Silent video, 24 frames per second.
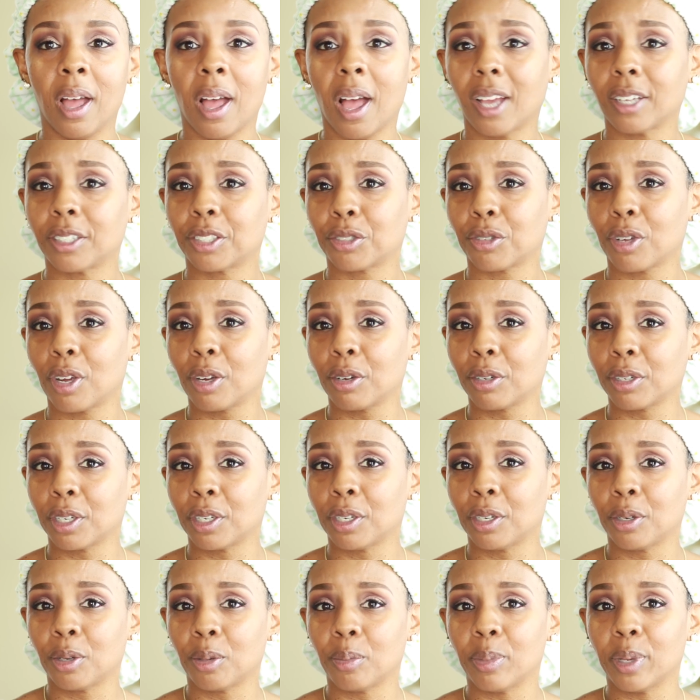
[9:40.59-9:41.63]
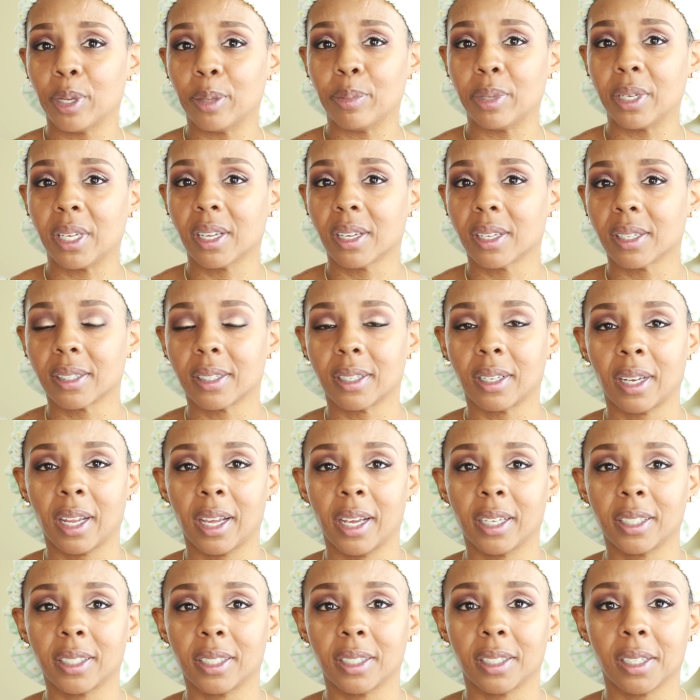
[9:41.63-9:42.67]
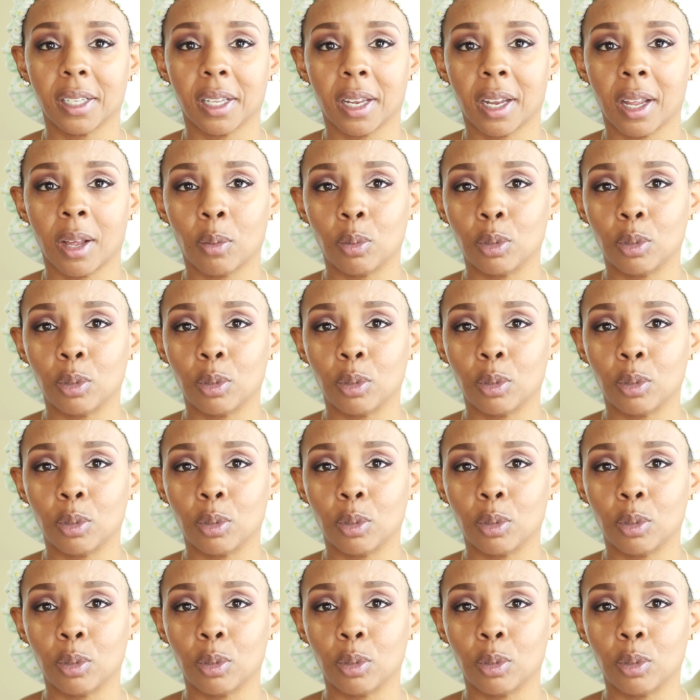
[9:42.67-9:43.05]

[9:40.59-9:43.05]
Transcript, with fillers: I struggled a little bit because the lashes that I